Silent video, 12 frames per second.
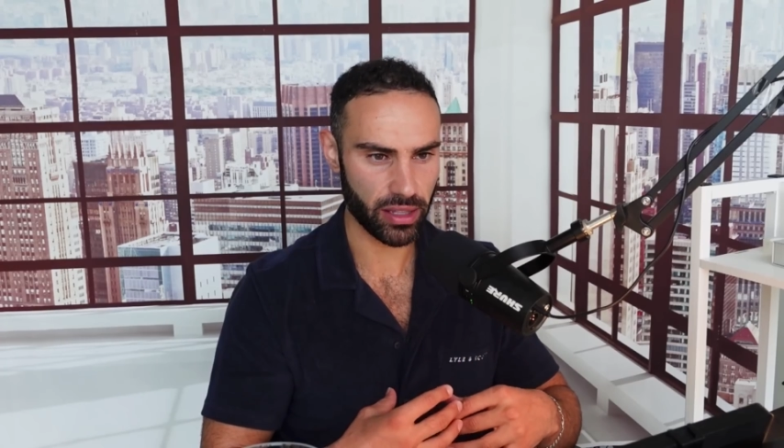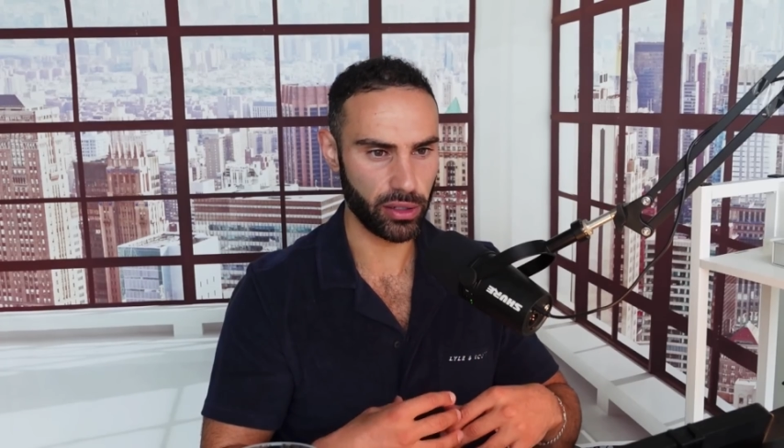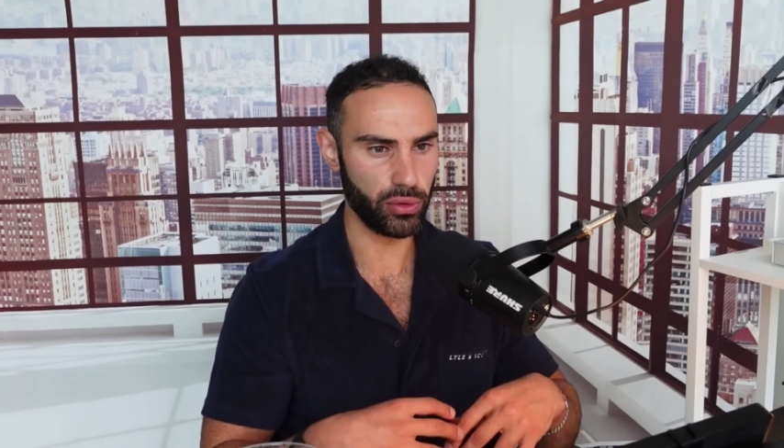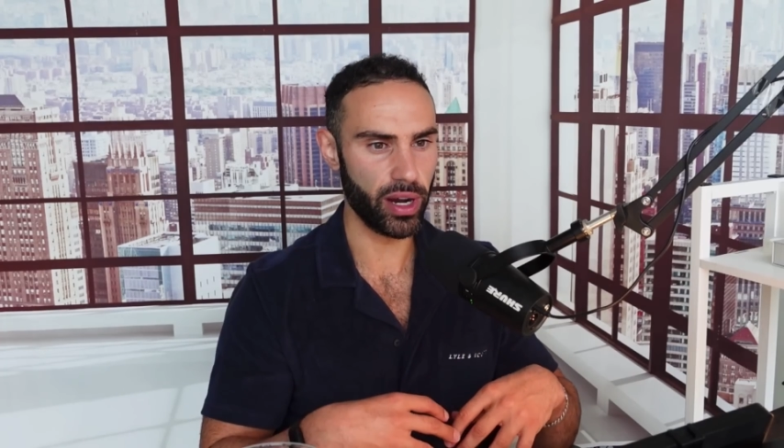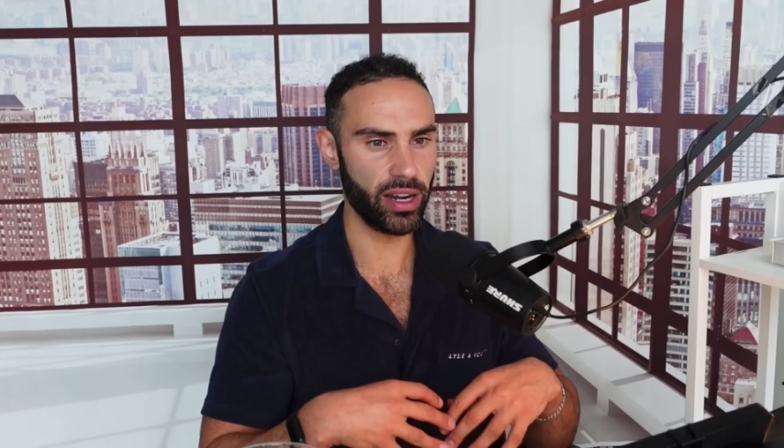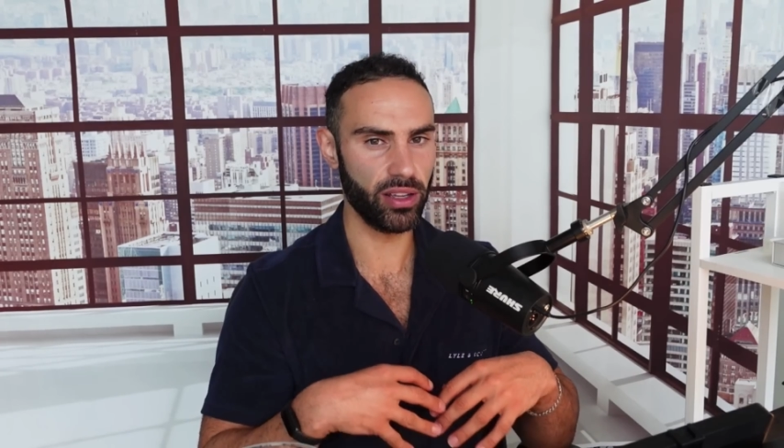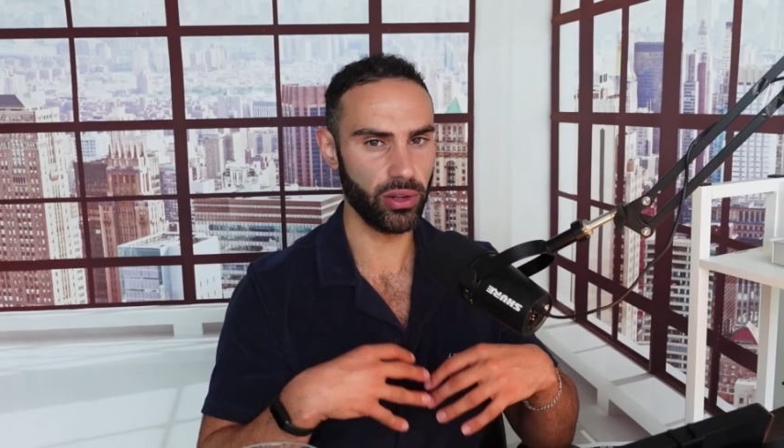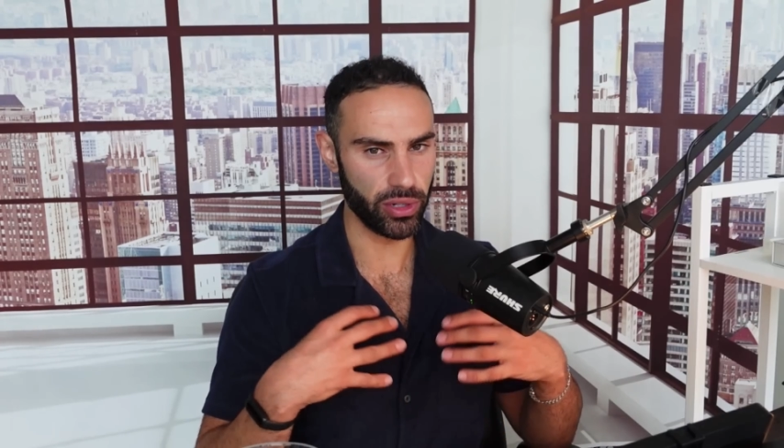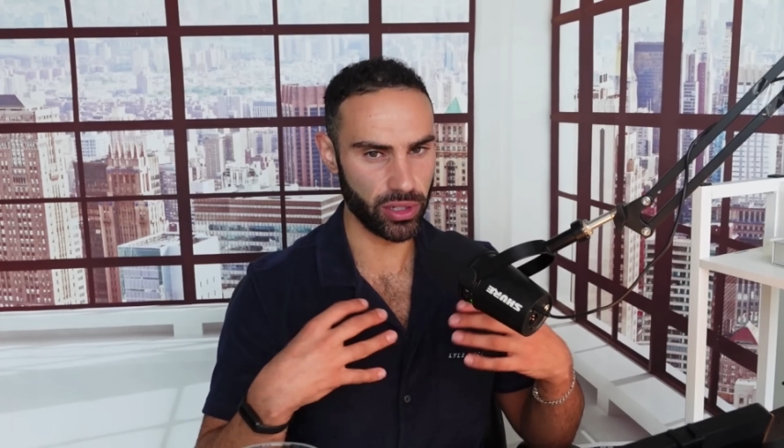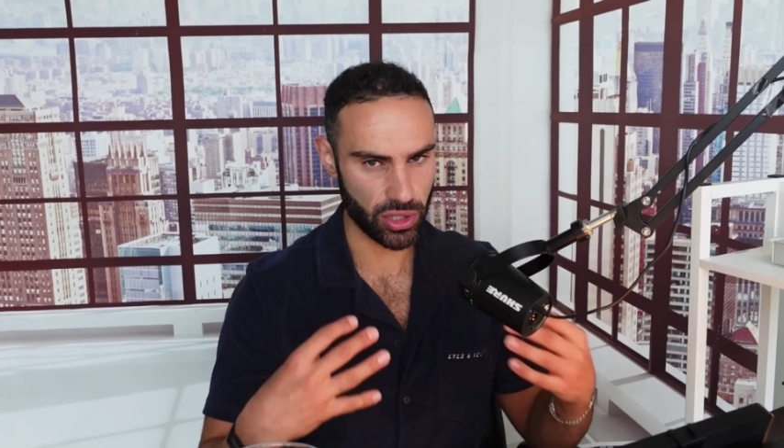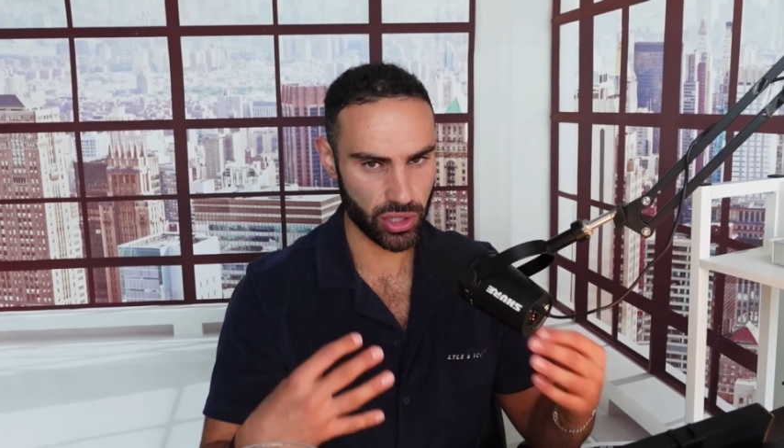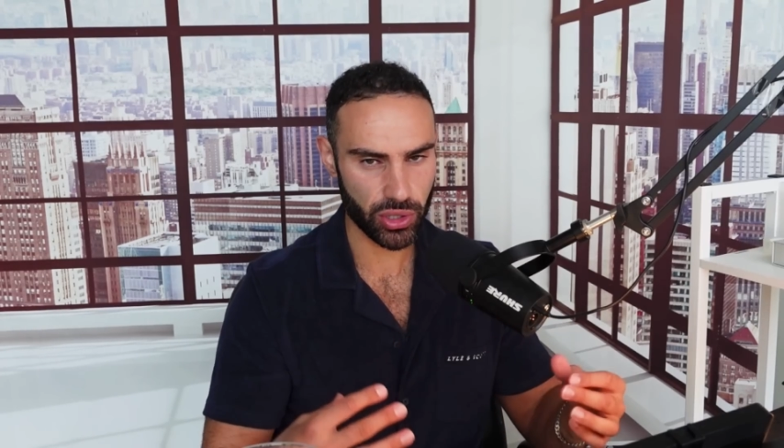the greater your
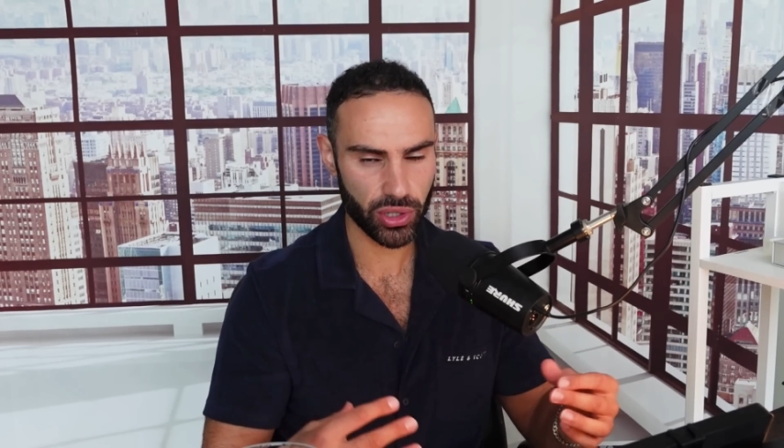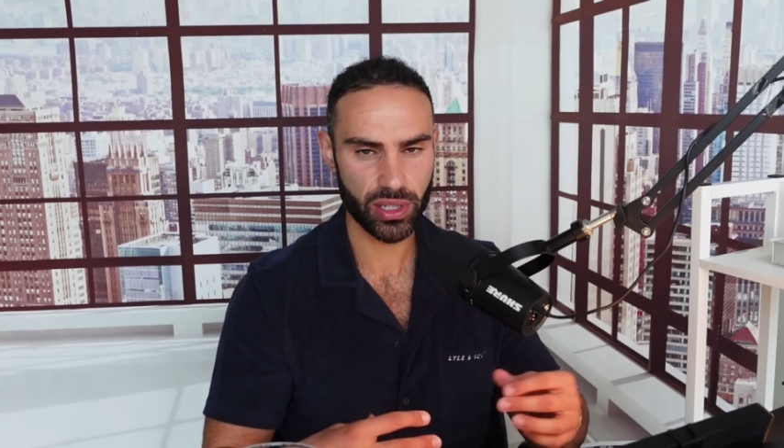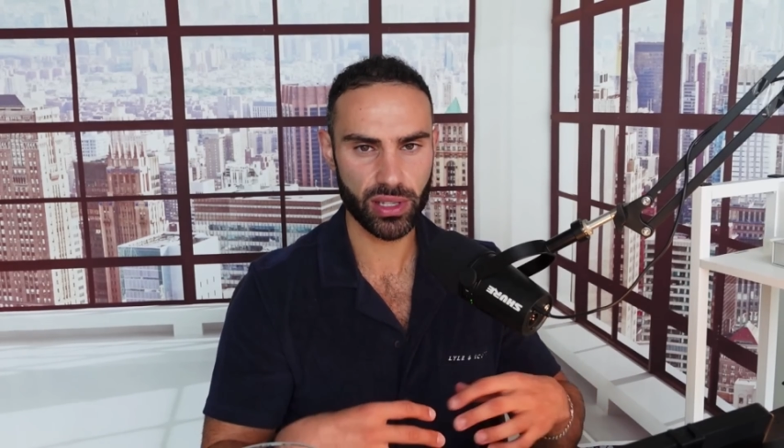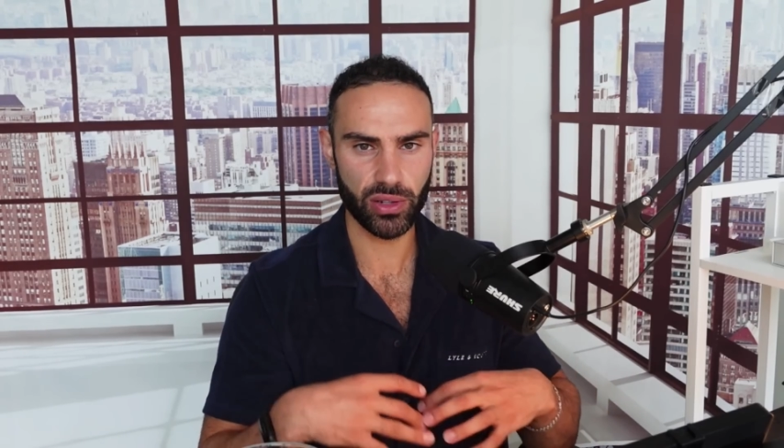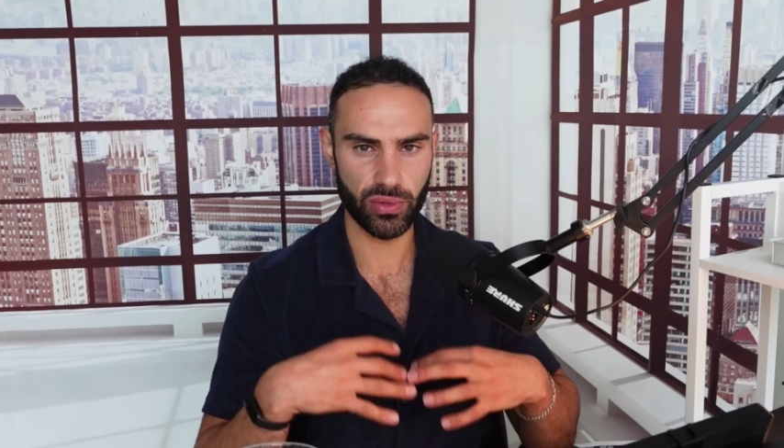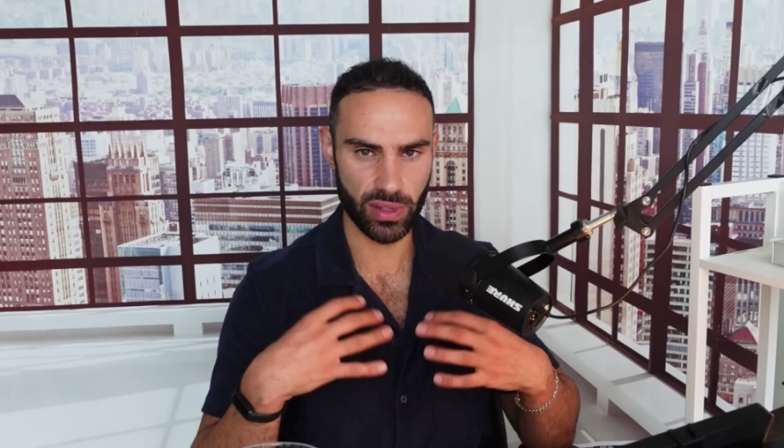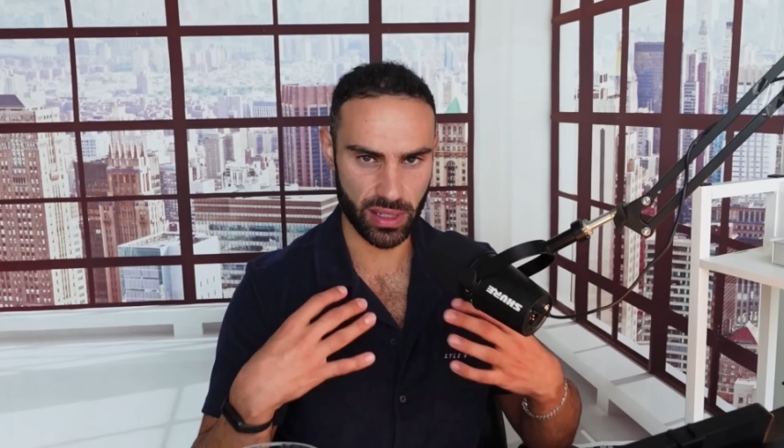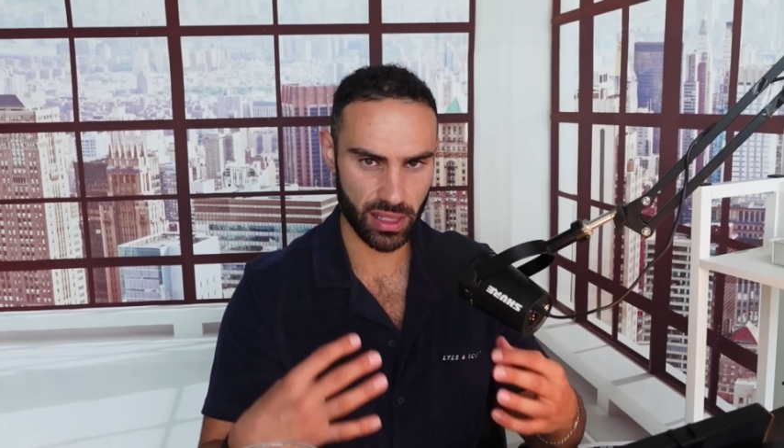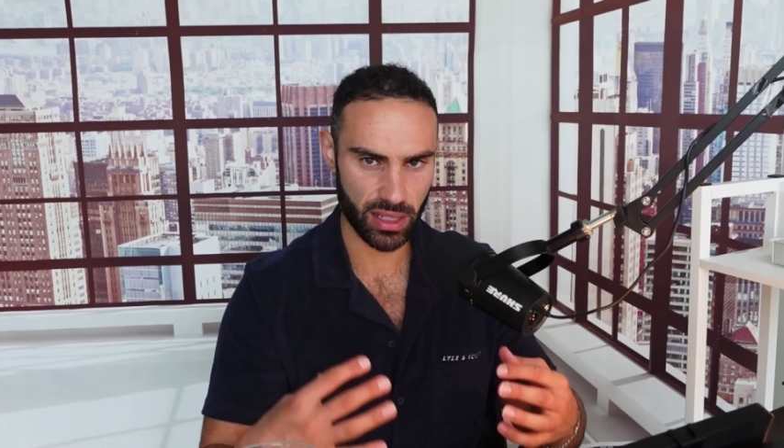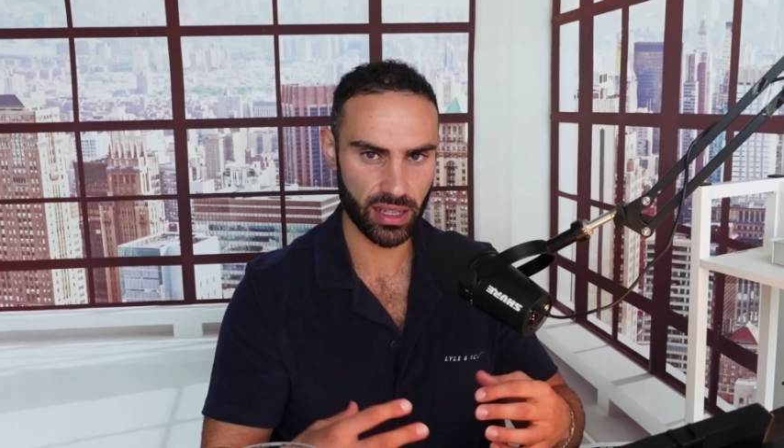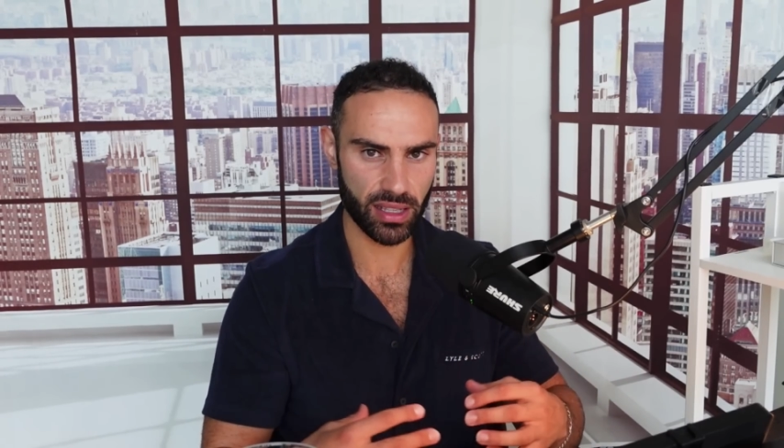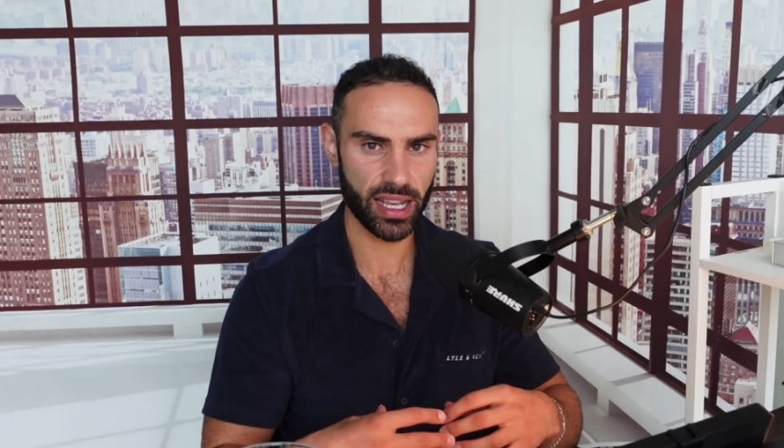endurance, your
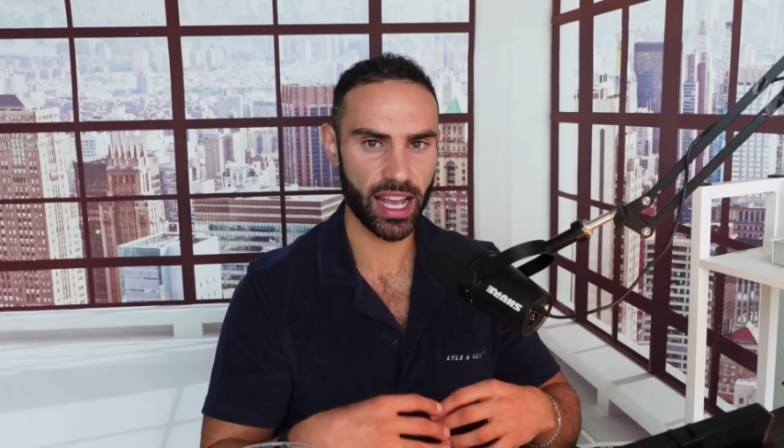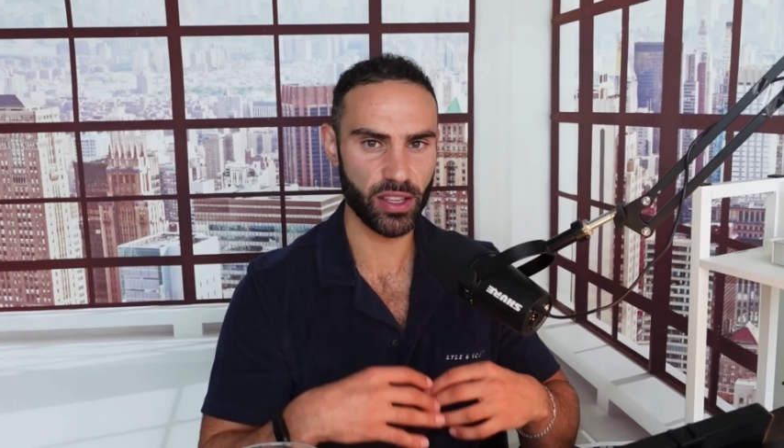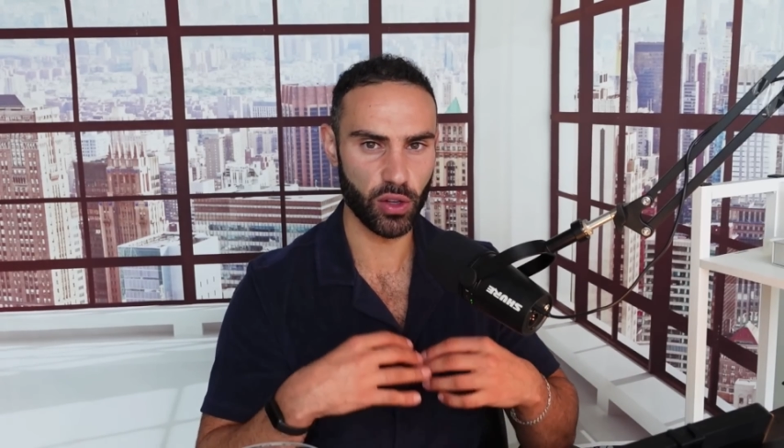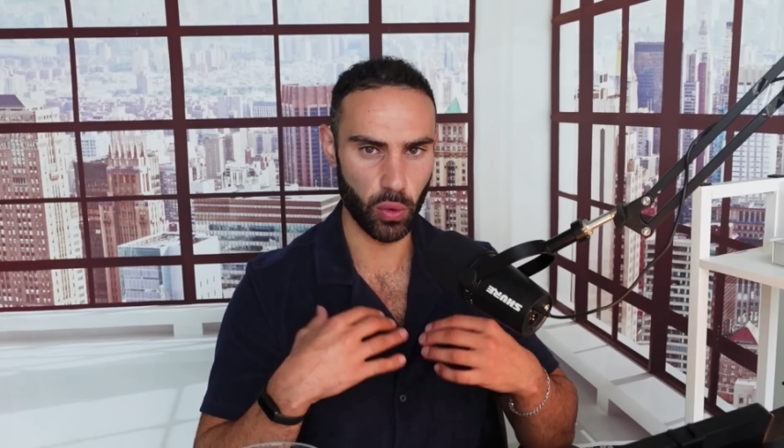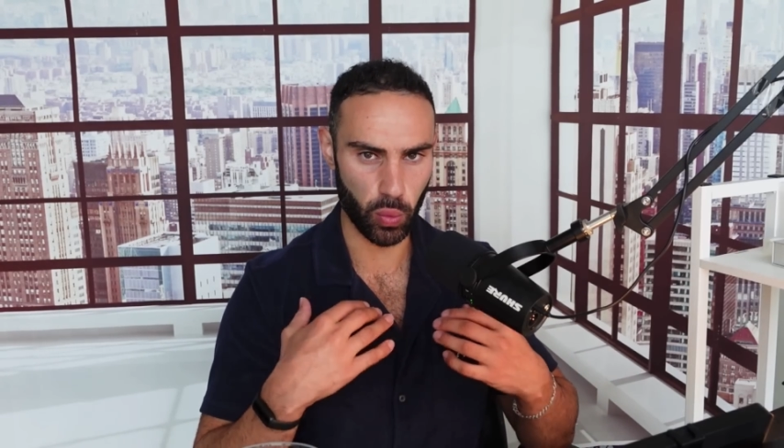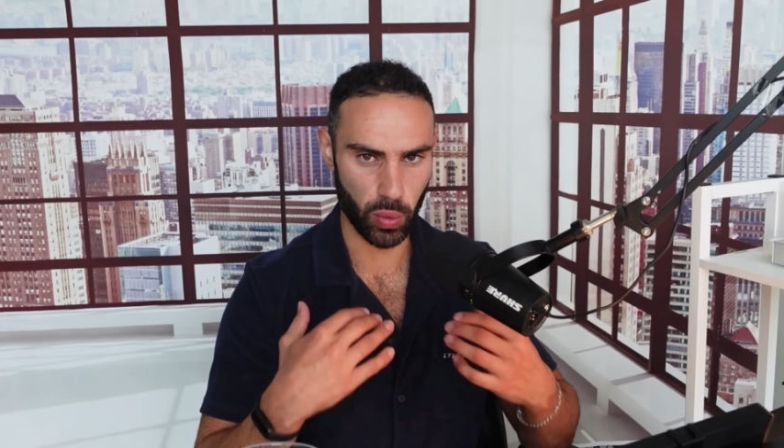resilience, and your